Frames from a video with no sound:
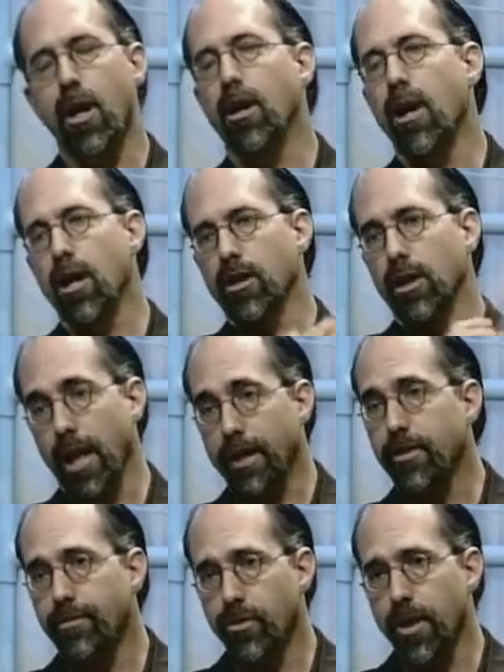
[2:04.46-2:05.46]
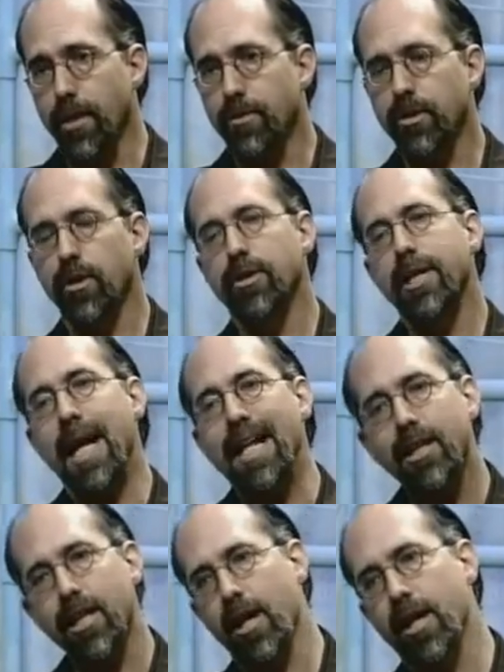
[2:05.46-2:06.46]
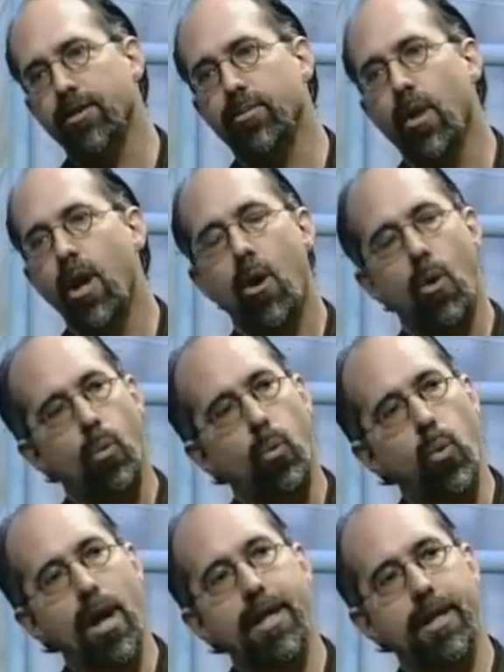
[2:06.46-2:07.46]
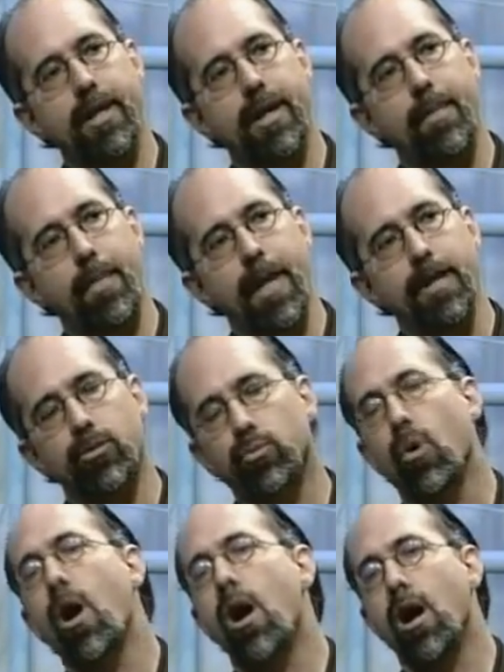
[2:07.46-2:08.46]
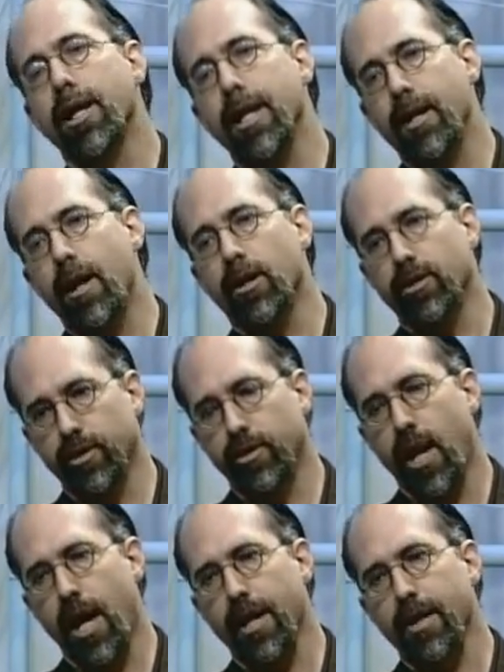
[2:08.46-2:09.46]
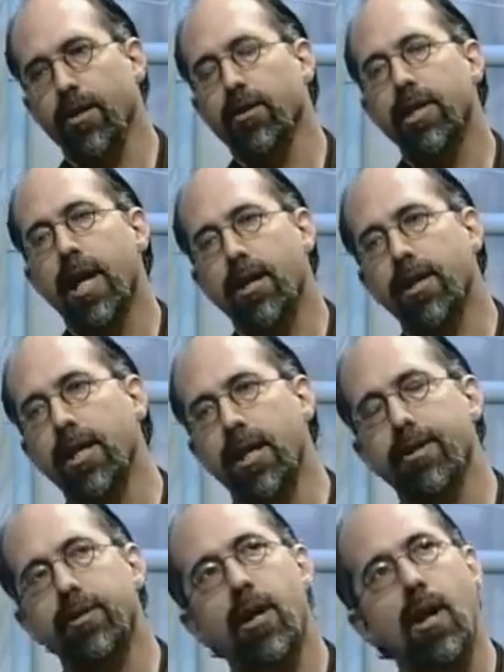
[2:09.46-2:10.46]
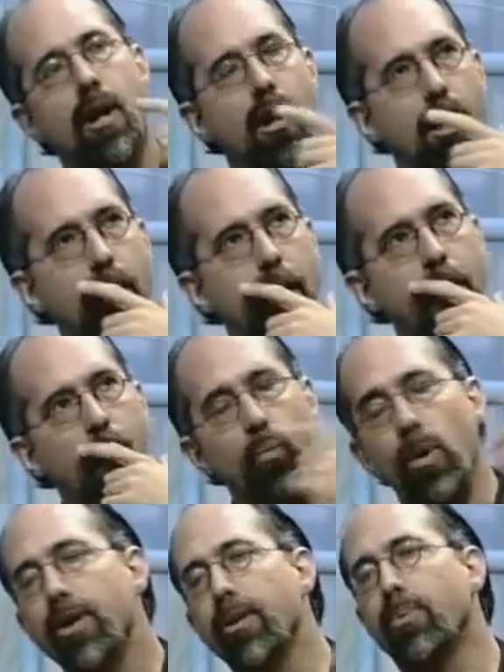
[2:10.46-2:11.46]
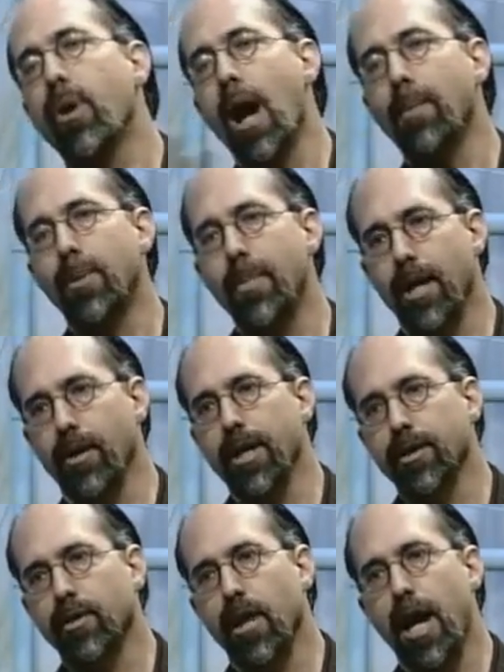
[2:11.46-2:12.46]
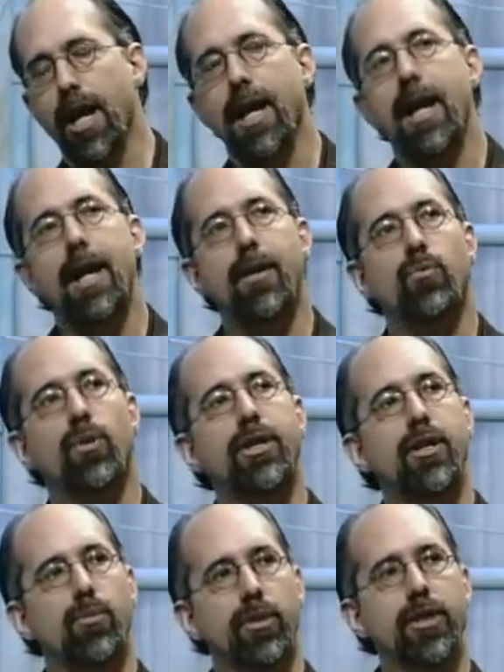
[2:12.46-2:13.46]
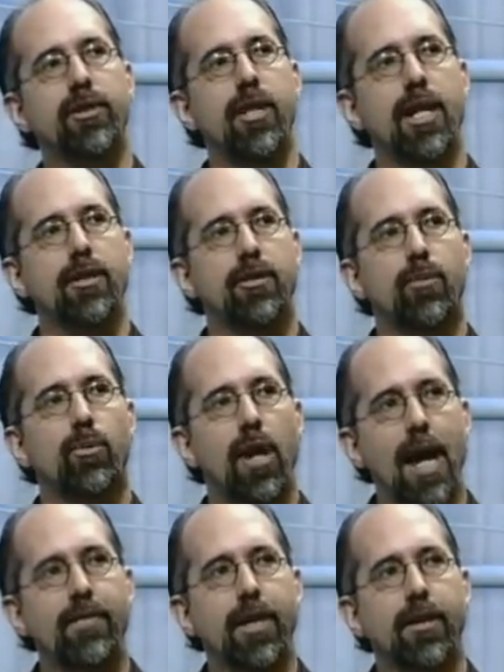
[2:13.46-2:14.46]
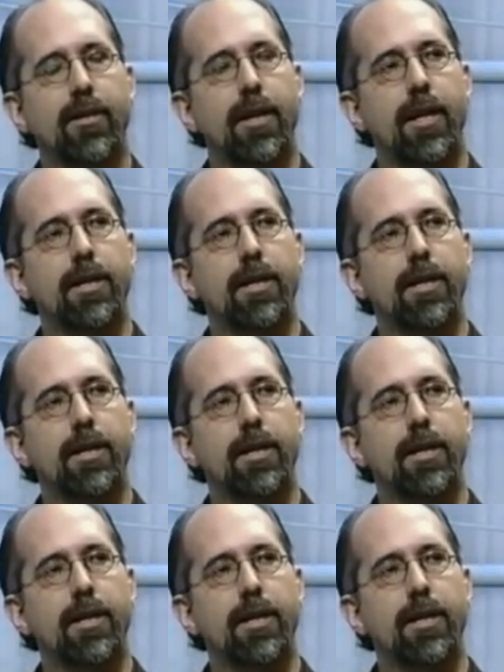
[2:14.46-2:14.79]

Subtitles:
are our collective dreams. They're telling us what is wrong in our society. They're telling us where the problem areas lie, and what they're really saying is that we're having